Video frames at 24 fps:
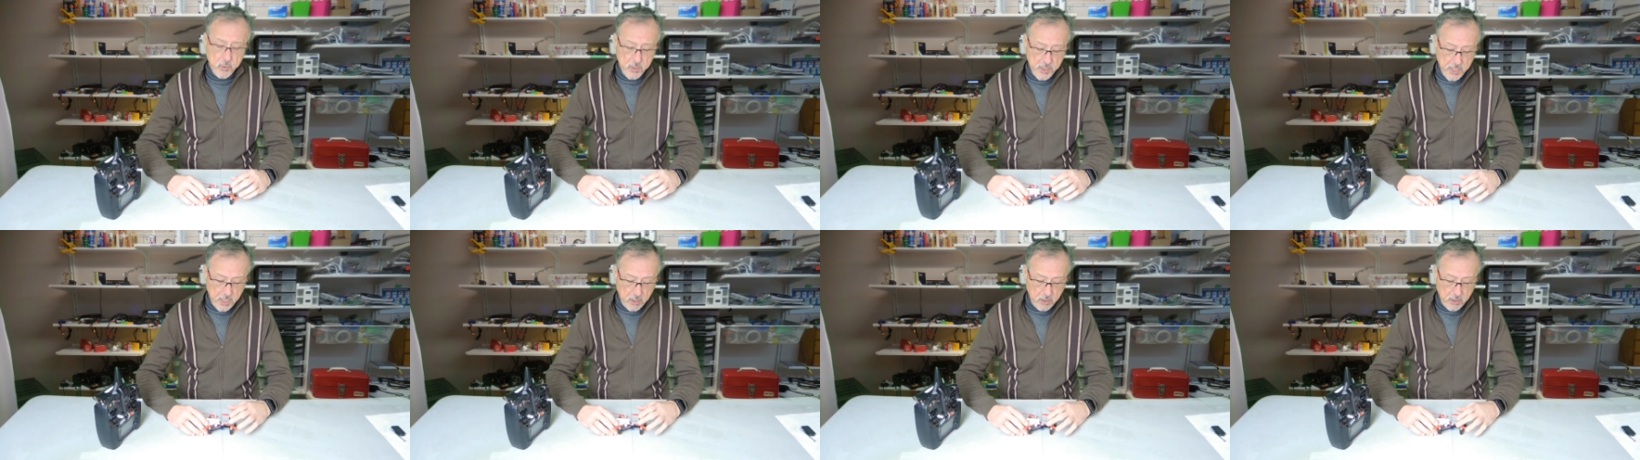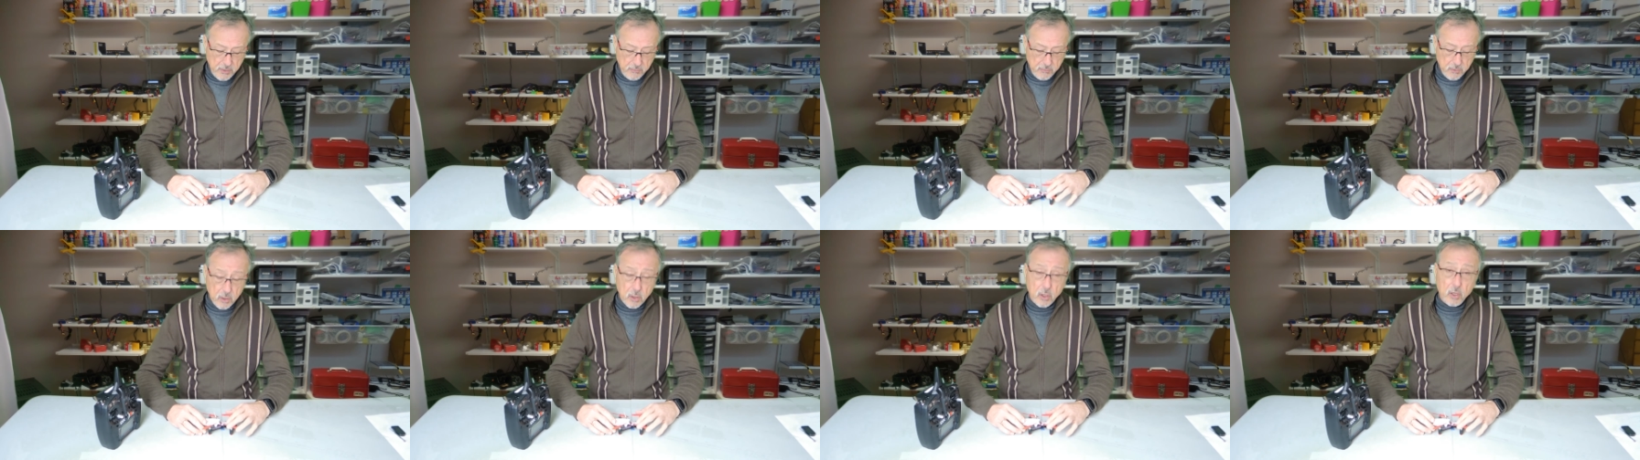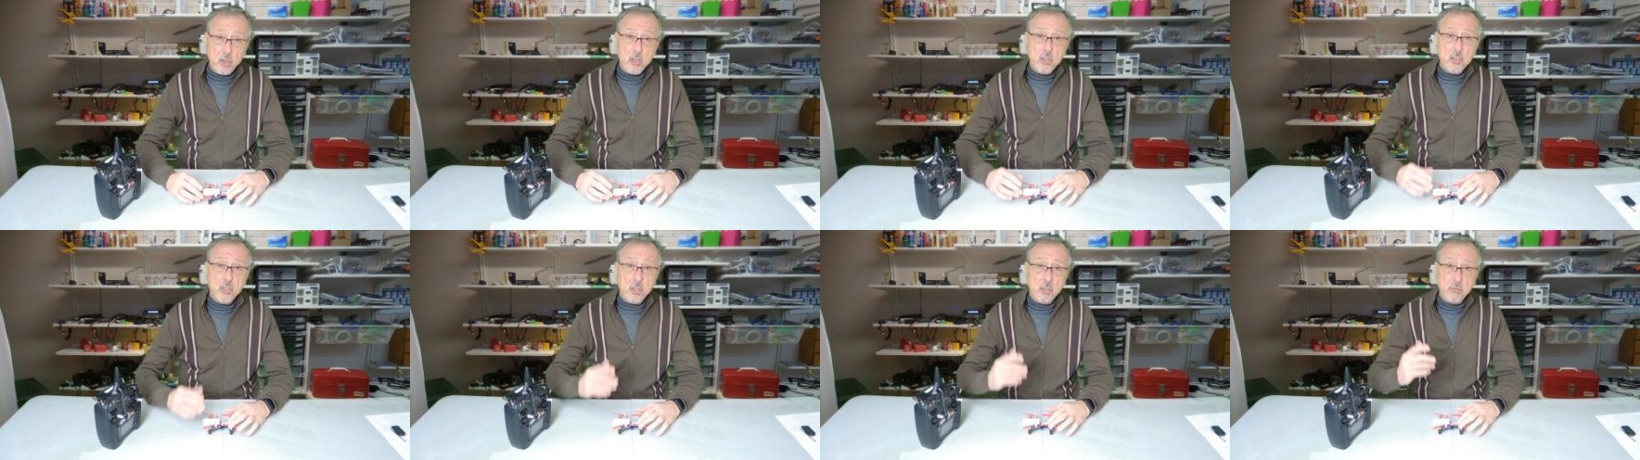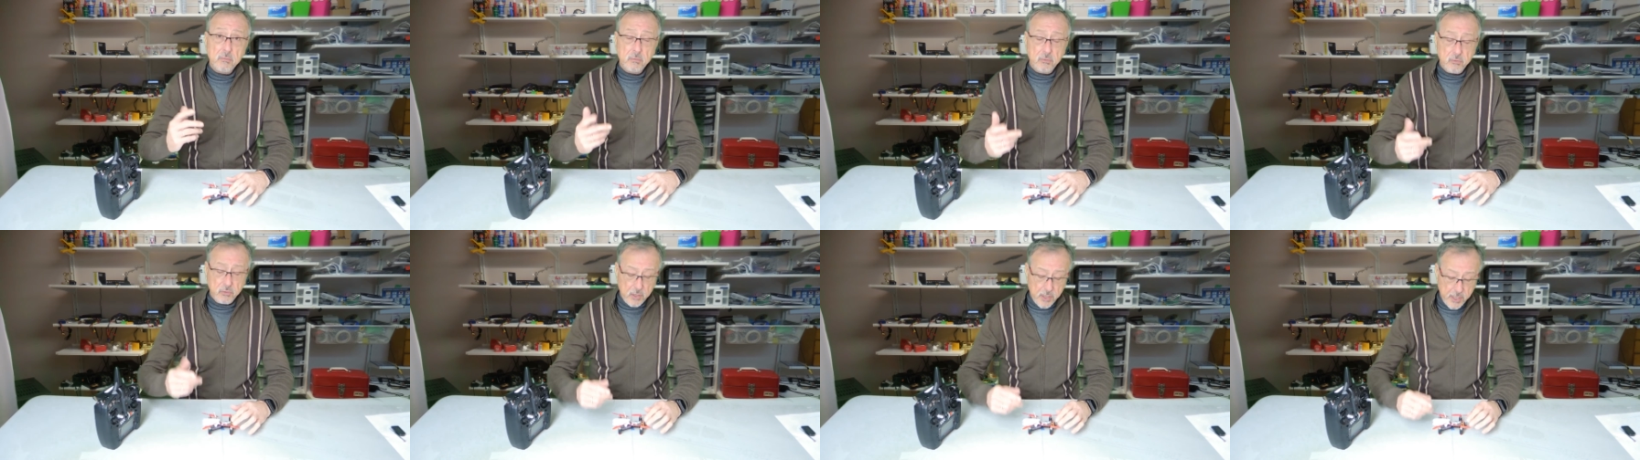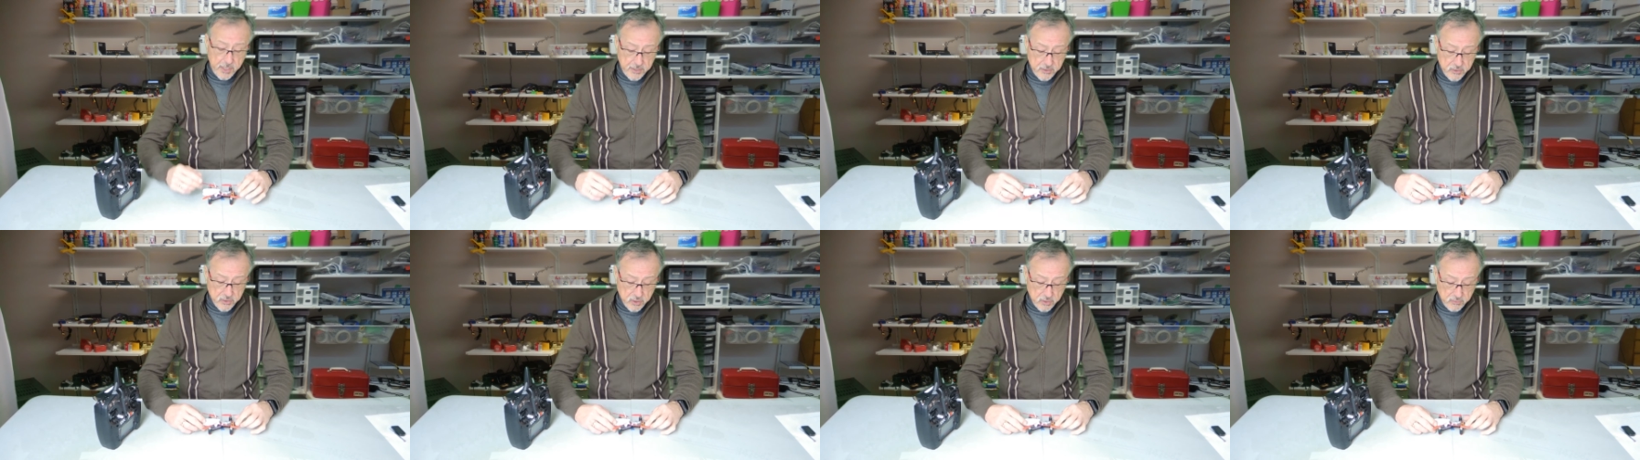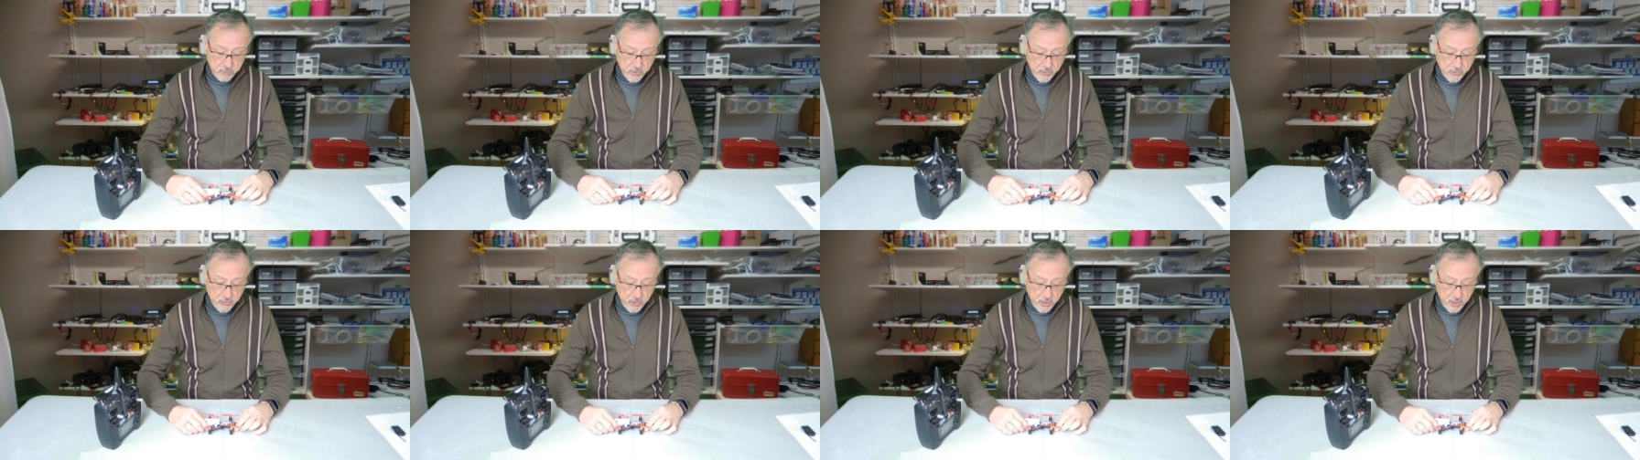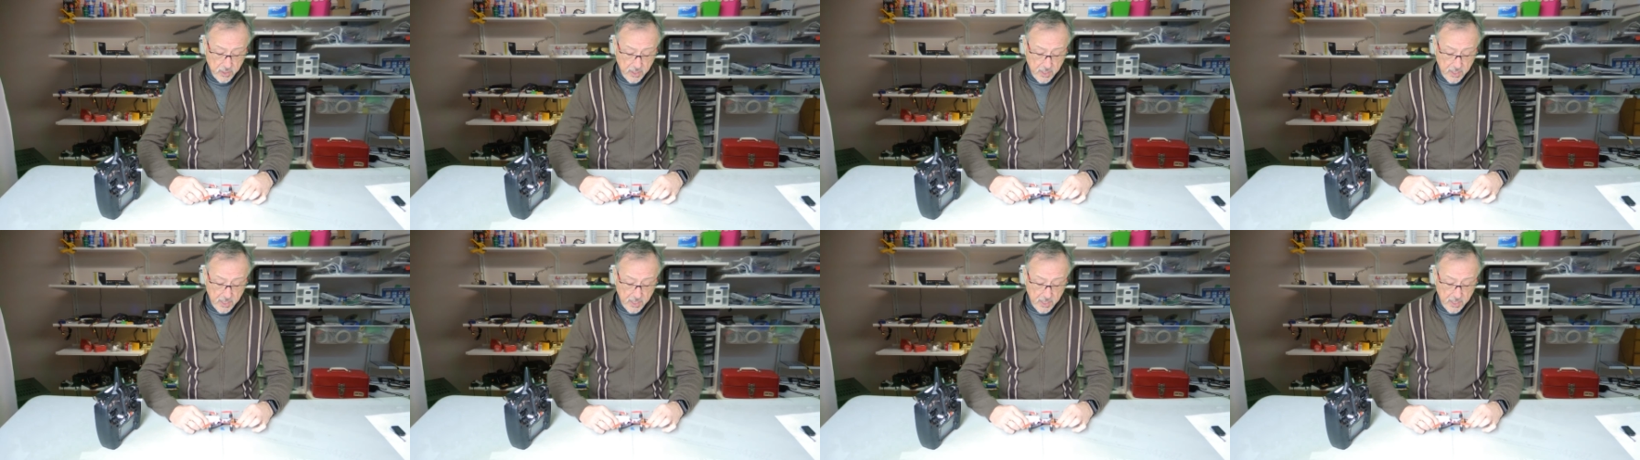we now have a larger flying surface.